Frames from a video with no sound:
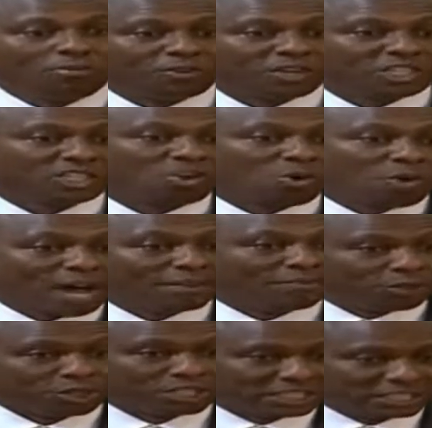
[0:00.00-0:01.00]
of Article
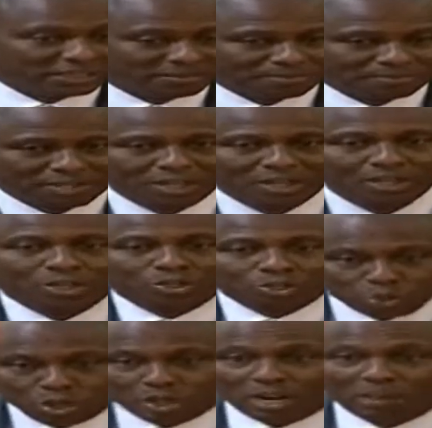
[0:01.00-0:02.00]
114.
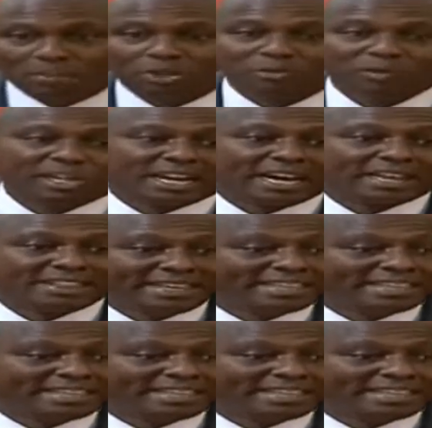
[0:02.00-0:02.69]
Two, Honorable Speaker,